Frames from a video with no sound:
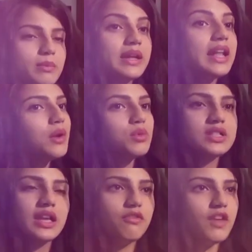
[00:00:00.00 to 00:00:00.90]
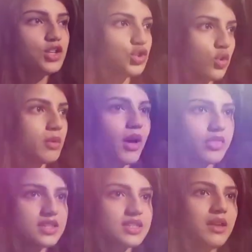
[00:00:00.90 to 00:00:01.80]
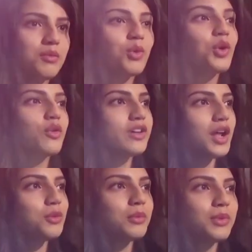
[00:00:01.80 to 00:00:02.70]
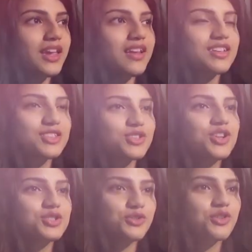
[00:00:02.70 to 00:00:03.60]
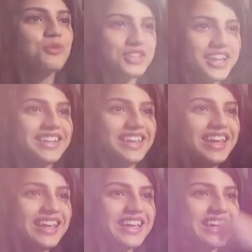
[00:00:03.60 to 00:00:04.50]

My dad was like very sure about this thing. Moreover, Anupam Kher is also from J&K.